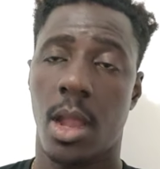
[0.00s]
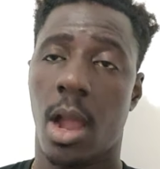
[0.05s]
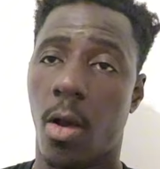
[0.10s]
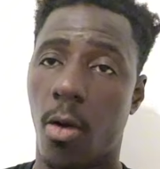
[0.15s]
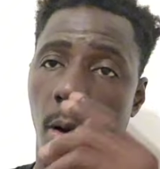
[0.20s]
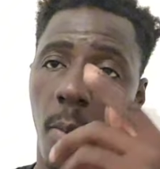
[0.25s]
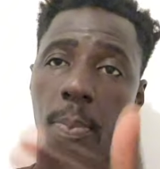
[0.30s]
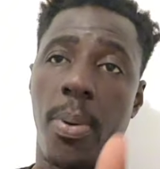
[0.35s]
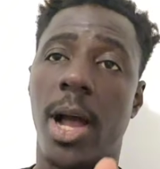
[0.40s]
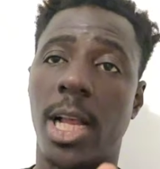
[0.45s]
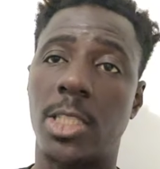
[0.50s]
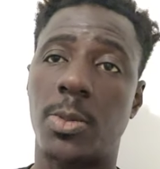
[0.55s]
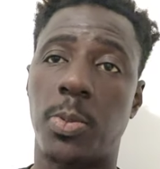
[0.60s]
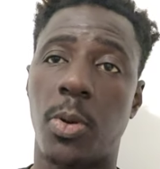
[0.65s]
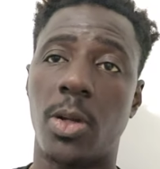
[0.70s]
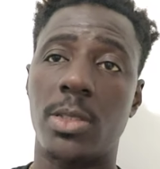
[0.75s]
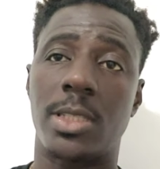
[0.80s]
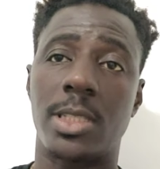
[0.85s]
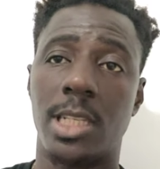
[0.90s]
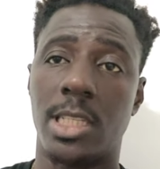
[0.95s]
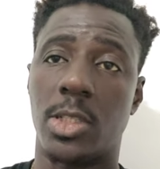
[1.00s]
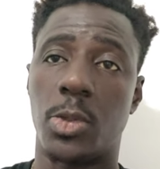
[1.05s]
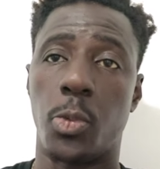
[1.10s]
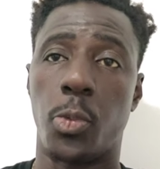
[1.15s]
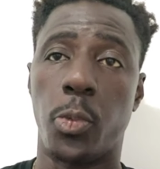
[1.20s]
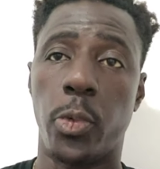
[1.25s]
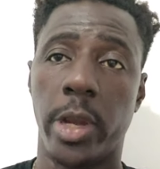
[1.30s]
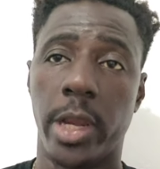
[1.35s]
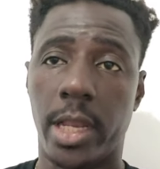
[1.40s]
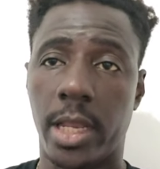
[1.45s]
Our passport is
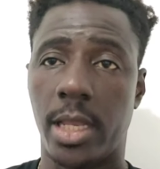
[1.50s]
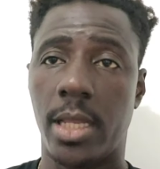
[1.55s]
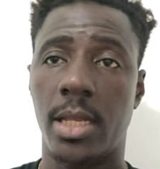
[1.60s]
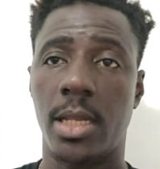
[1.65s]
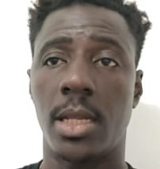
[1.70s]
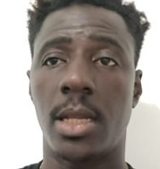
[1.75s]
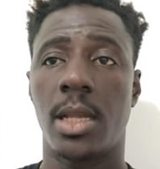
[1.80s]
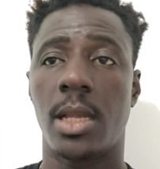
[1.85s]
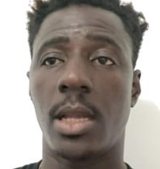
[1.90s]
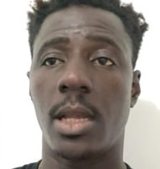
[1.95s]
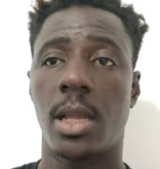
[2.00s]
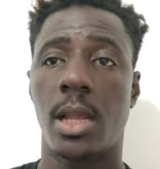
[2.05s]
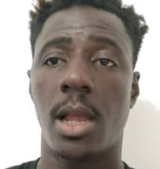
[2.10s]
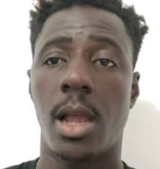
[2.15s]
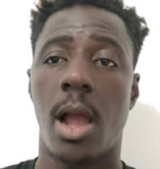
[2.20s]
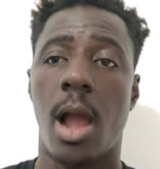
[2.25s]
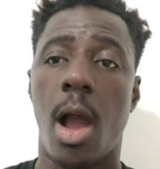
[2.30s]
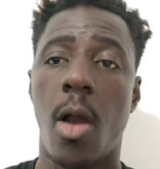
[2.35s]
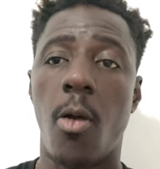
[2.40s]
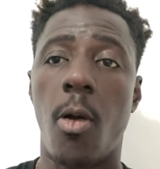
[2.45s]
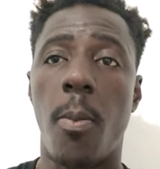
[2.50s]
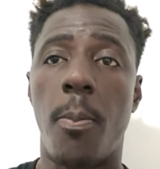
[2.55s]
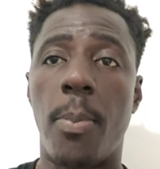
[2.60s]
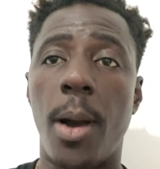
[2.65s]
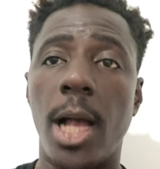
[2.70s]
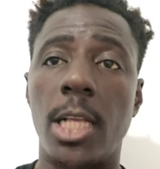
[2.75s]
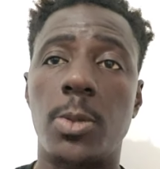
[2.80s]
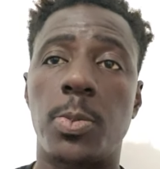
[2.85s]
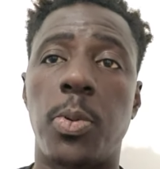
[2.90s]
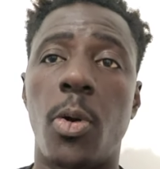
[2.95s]
weak. Our
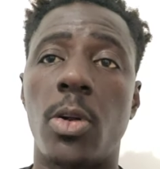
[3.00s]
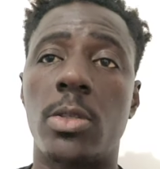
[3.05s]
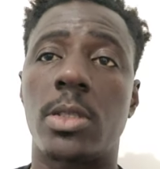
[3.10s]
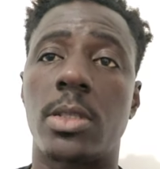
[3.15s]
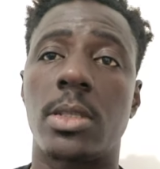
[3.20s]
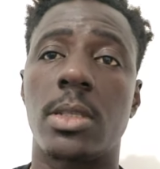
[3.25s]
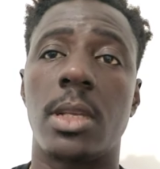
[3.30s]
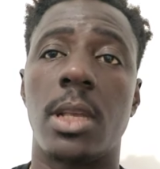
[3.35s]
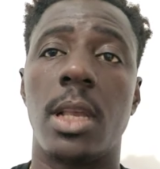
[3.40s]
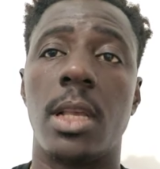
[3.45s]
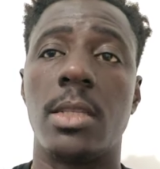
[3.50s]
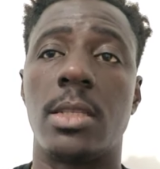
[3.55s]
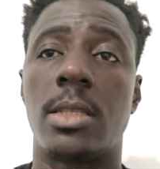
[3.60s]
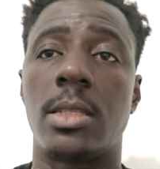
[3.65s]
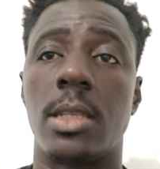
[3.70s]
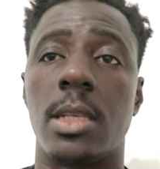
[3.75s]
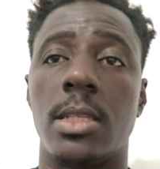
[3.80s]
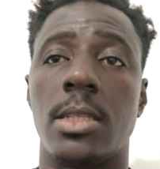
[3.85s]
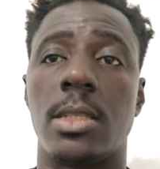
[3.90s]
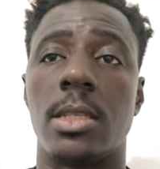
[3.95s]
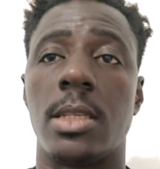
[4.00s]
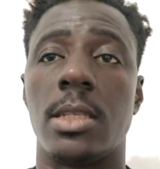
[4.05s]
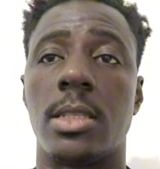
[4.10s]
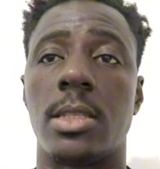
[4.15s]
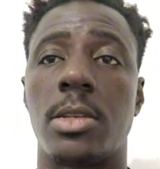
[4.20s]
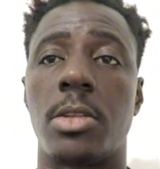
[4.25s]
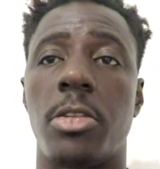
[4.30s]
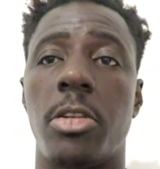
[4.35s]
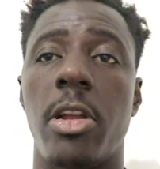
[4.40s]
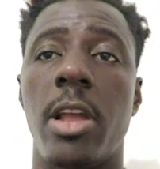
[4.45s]
passport
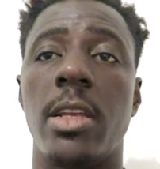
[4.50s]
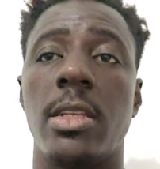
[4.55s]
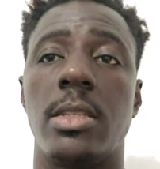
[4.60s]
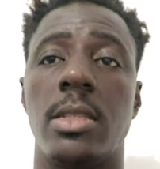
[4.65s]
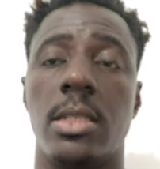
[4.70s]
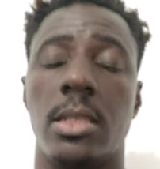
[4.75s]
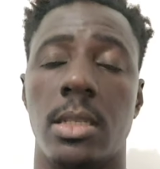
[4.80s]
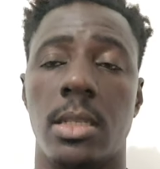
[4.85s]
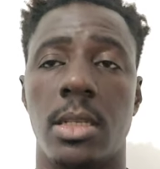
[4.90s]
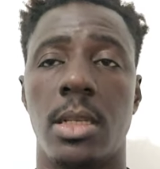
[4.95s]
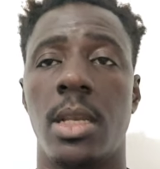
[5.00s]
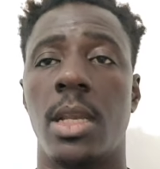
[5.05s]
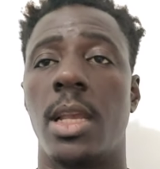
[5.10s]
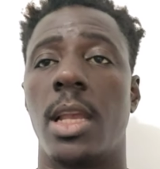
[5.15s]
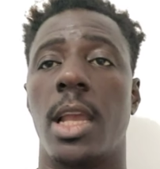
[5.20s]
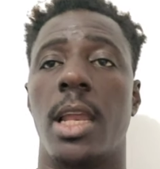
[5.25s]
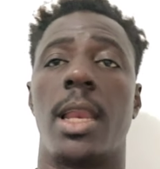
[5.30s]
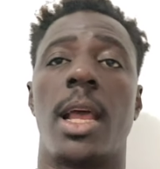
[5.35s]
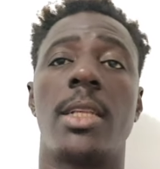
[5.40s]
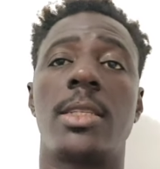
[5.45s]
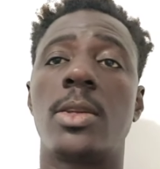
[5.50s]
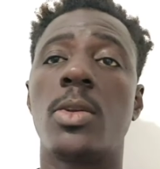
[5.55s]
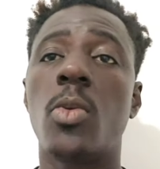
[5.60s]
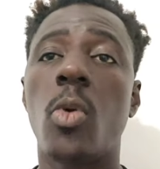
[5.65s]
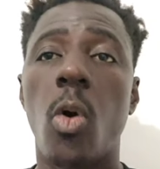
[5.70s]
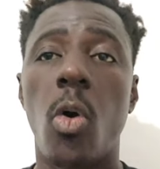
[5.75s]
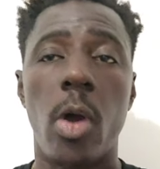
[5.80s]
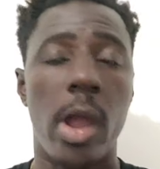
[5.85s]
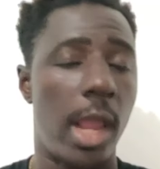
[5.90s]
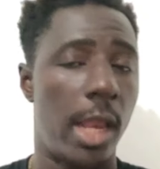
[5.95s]
is crazy. It
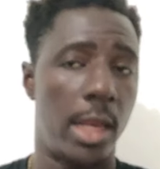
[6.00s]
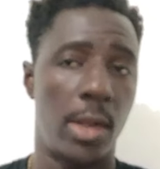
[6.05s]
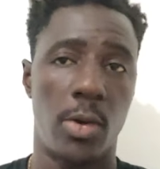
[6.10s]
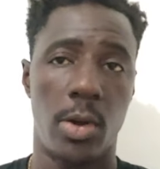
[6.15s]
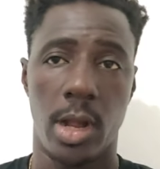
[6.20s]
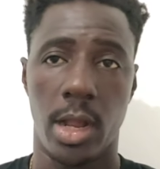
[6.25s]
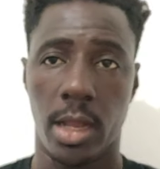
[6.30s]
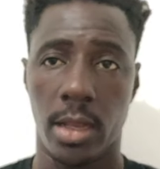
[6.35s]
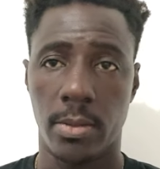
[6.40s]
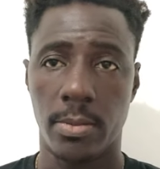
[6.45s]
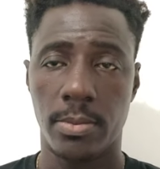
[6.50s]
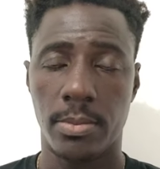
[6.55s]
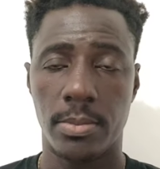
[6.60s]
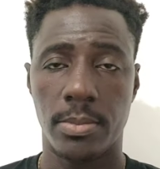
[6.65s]
doesn't go anywhere.